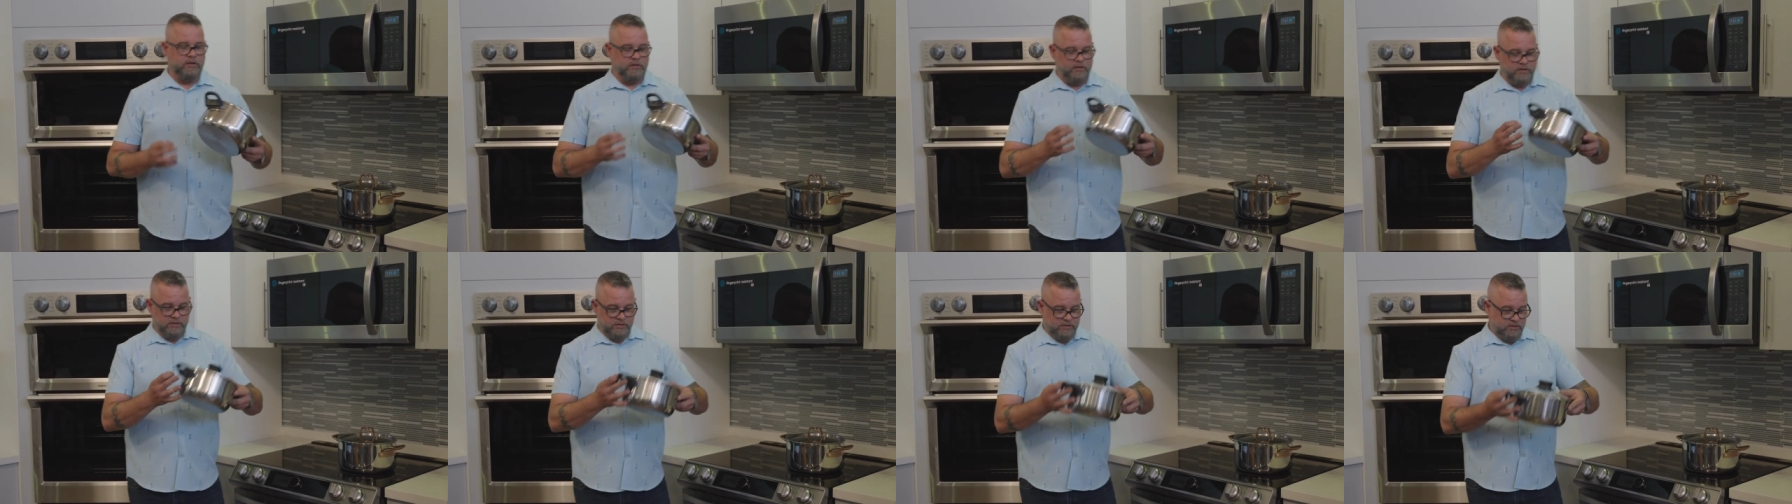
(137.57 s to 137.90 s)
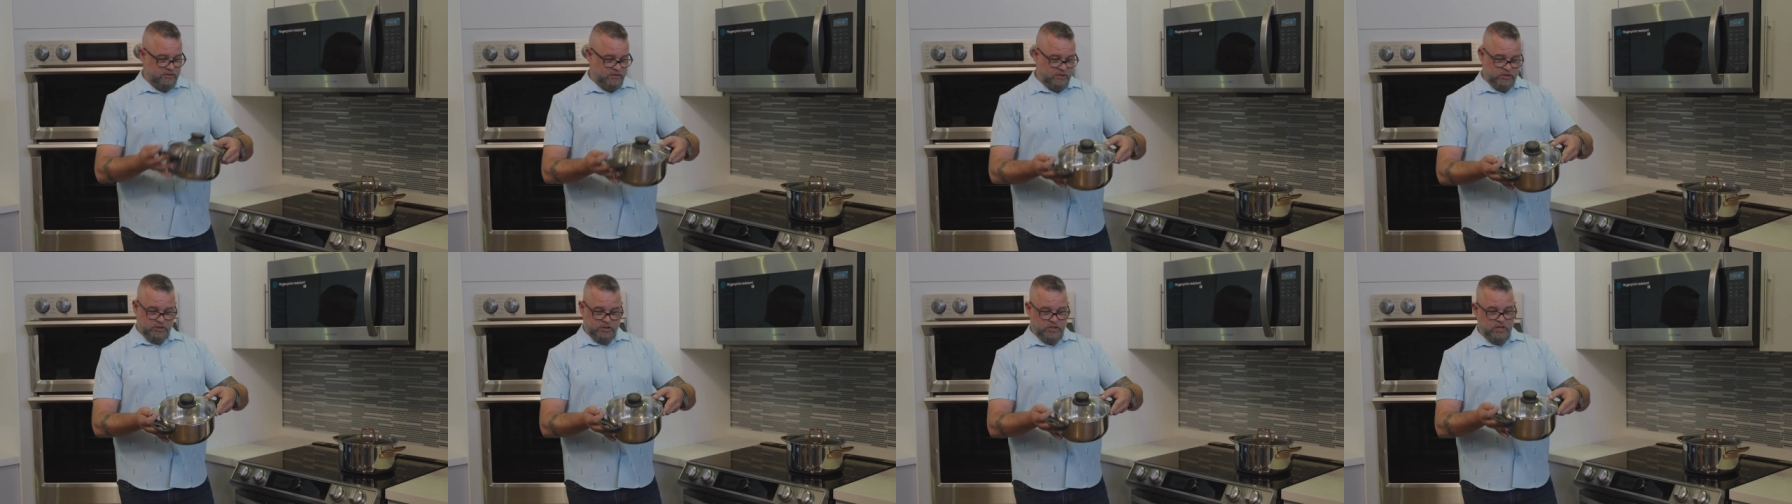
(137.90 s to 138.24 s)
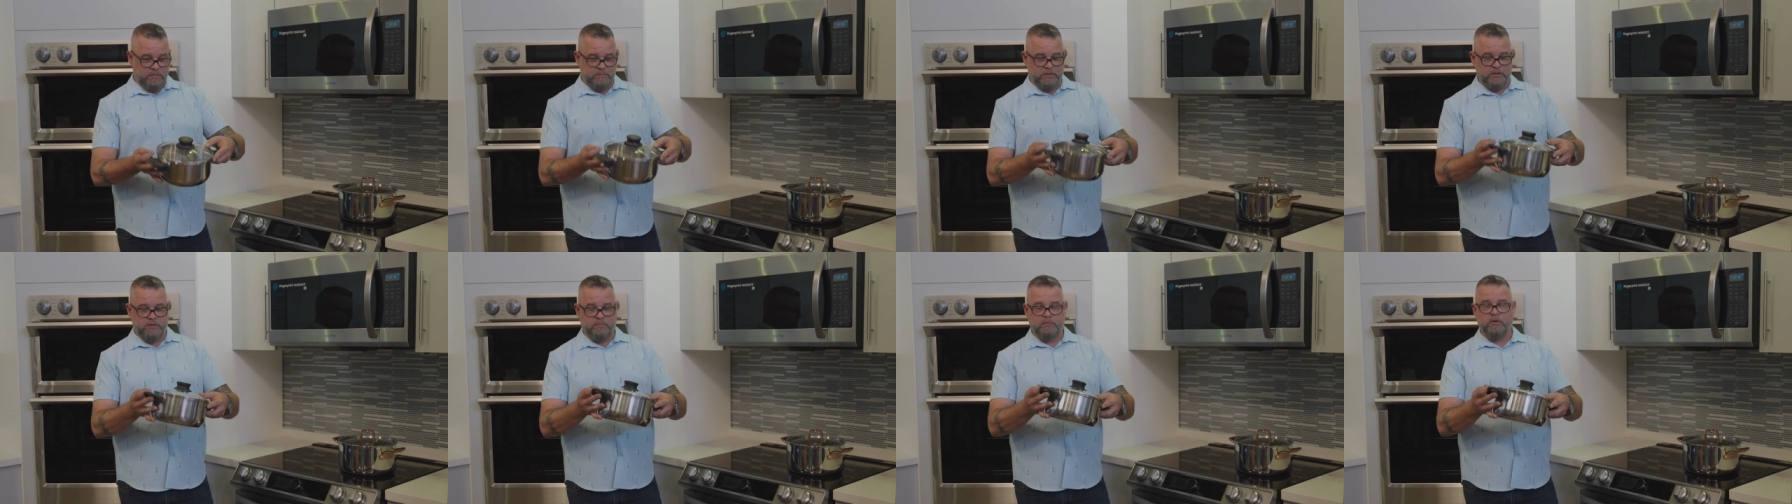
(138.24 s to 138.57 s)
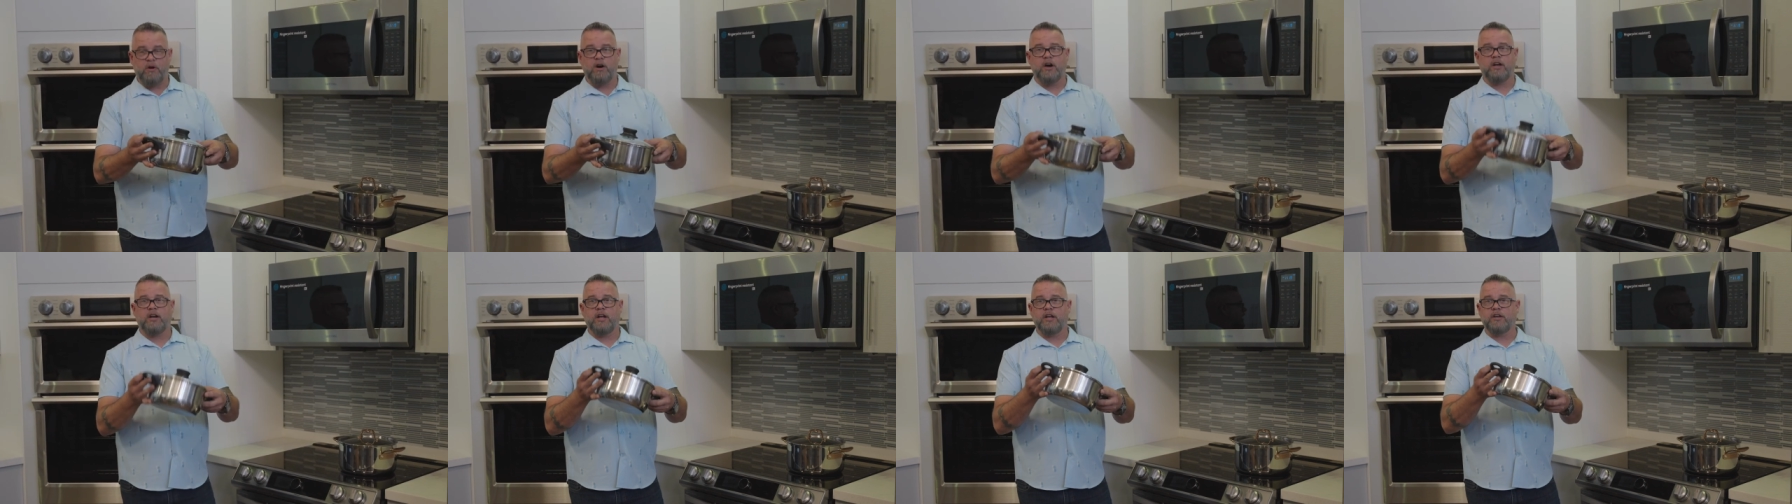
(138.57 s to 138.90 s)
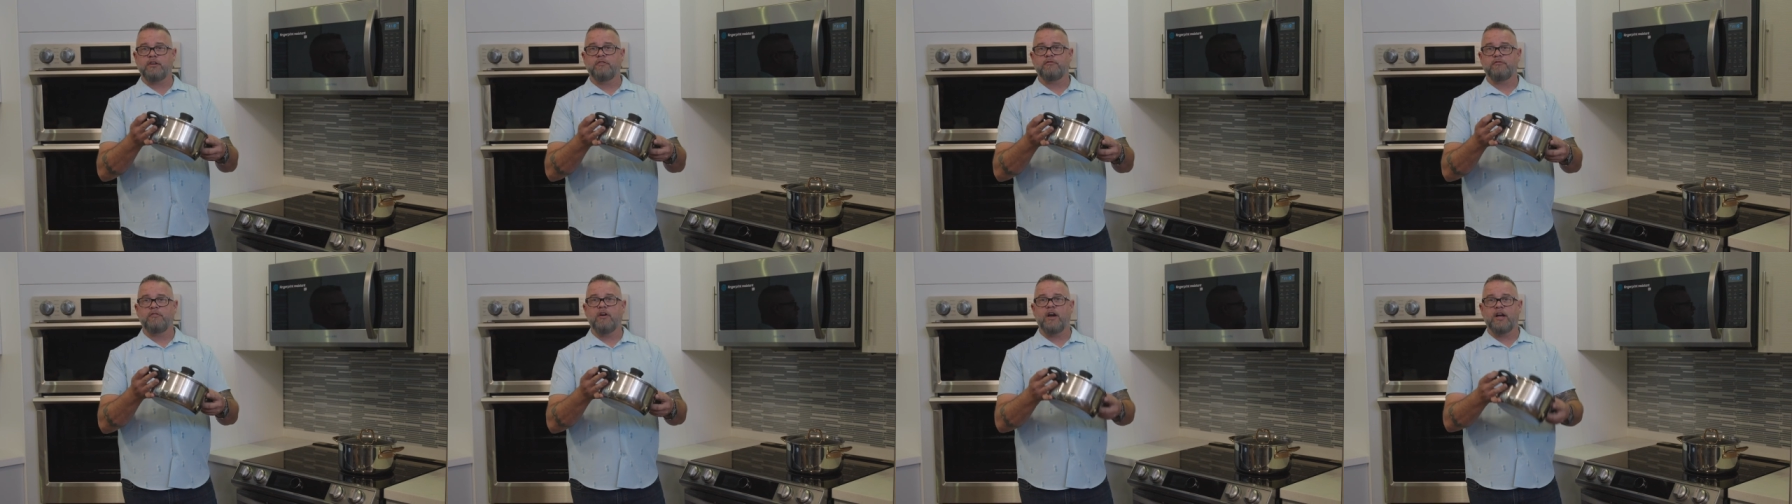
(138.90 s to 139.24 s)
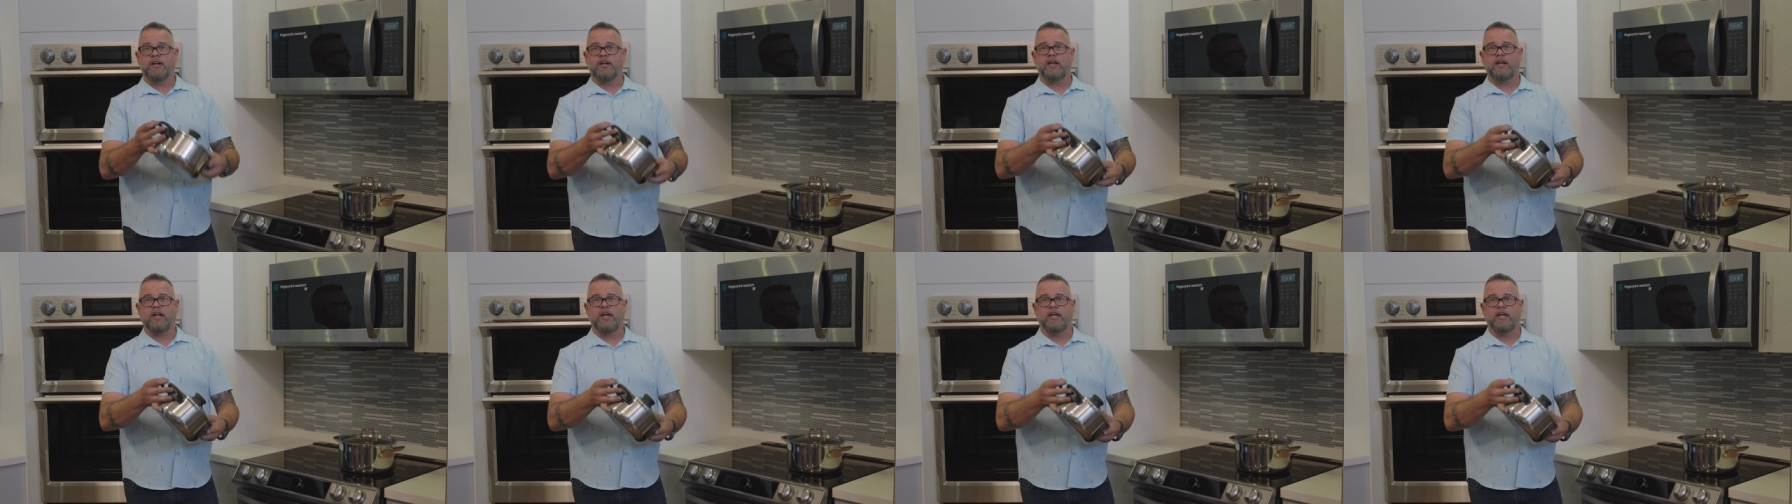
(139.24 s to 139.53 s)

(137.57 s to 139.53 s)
This is the cheapest pot I could find at